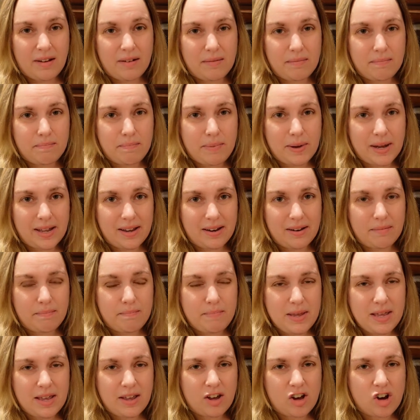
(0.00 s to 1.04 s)
but
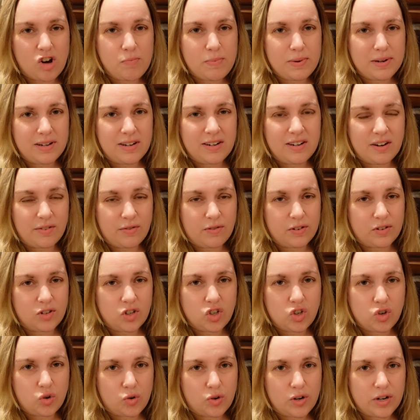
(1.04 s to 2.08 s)
being open to different
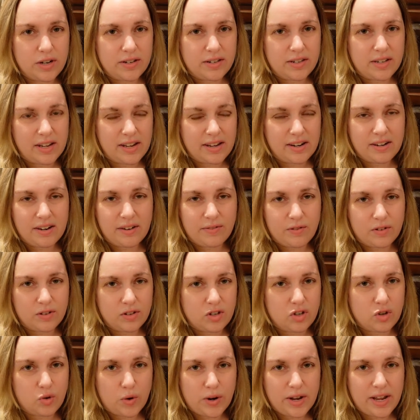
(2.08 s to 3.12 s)
stories and different
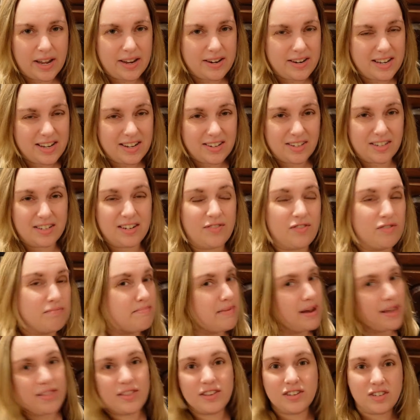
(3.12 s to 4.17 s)
story ideas and different
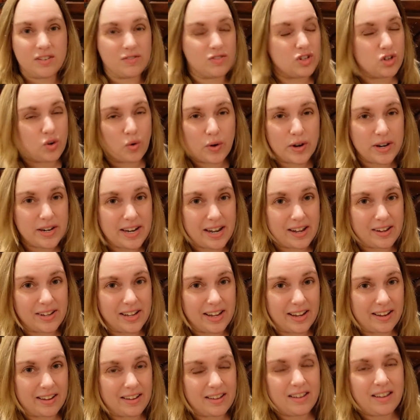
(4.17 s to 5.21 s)
methods of
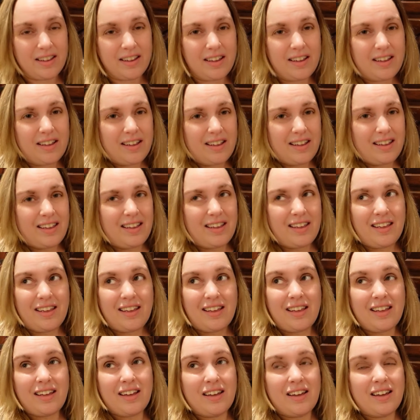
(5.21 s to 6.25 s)
storytelling,
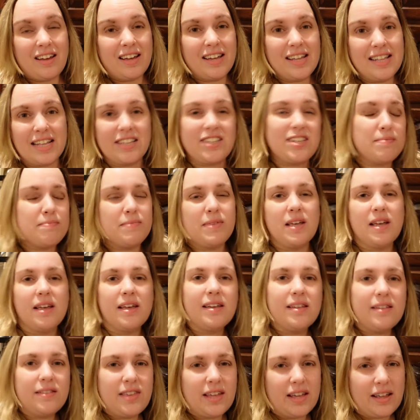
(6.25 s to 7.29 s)
that's
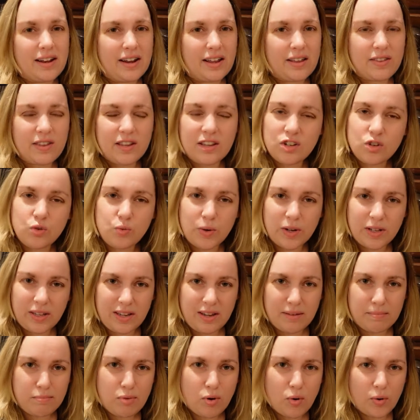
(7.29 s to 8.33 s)
something that I think is
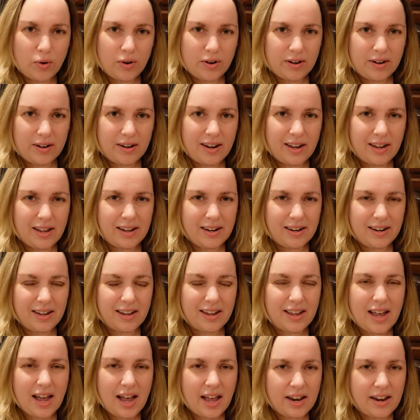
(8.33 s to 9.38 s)
really important, and
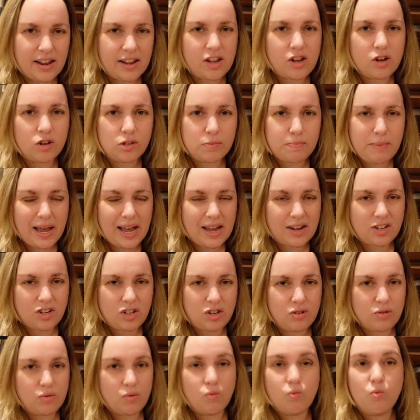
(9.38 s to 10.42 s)
it goes back
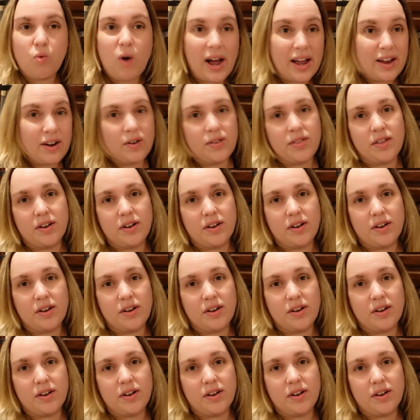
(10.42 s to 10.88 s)
to why are